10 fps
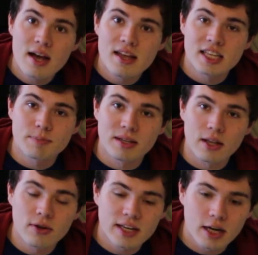This has been
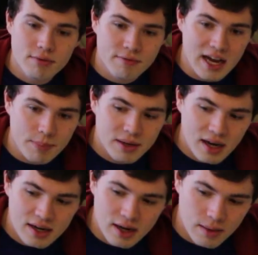Logan here for
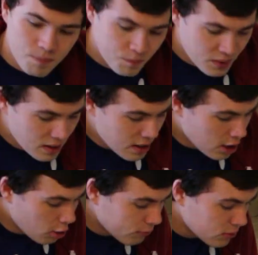VacBin.com.
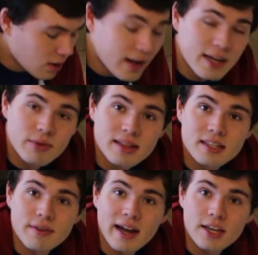Overall, I'd rate
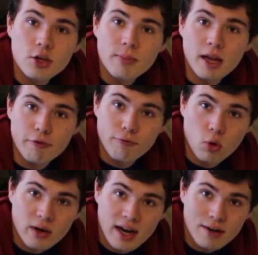this vacuum a
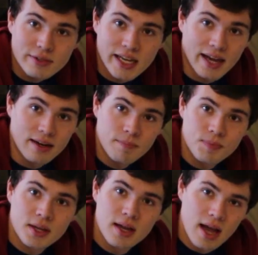4 out of 10.
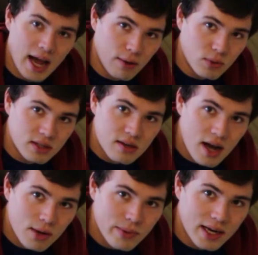I would
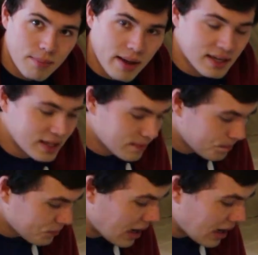not recommend it.